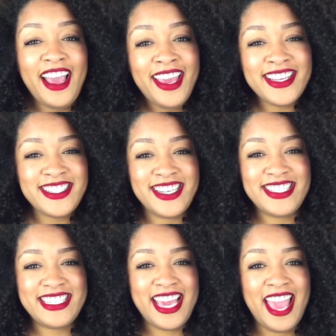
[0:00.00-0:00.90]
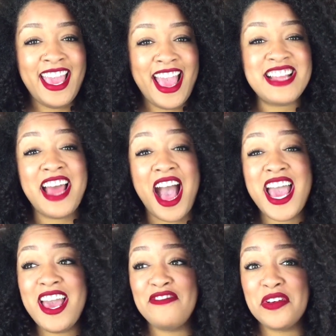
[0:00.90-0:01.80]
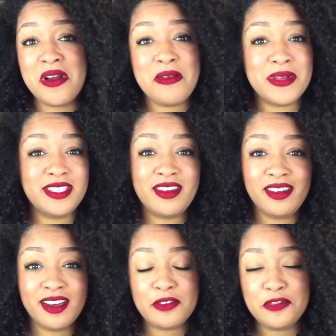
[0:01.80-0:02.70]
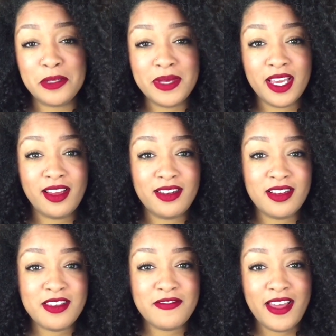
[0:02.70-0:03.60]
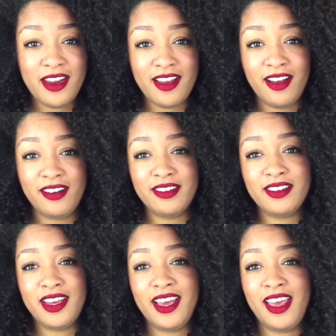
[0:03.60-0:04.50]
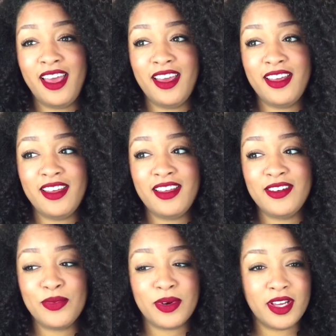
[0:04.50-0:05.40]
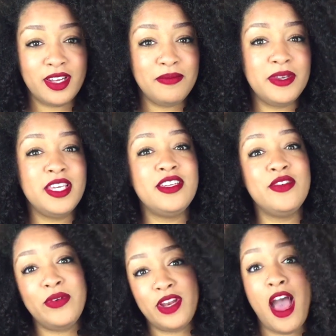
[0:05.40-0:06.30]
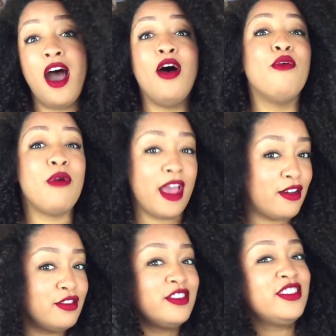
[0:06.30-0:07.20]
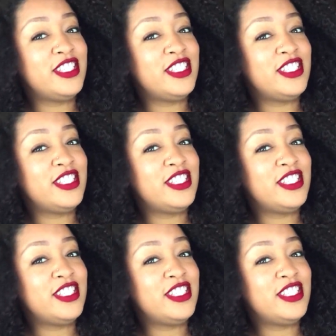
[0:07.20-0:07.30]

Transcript: Hey, it's Jessie K, and I have already been sitting here filming another video, and we're gonna be doing a round